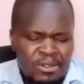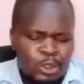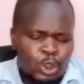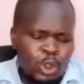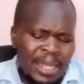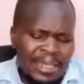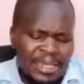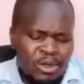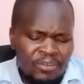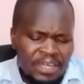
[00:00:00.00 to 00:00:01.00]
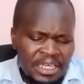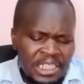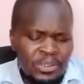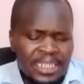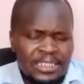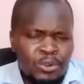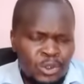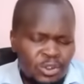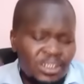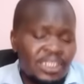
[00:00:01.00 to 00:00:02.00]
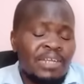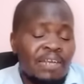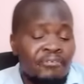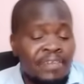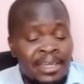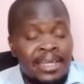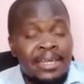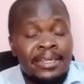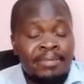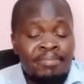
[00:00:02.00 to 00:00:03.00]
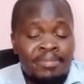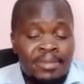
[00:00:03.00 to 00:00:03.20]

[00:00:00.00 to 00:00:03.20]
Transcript: So again, on the issue that he was not given a fair hearing,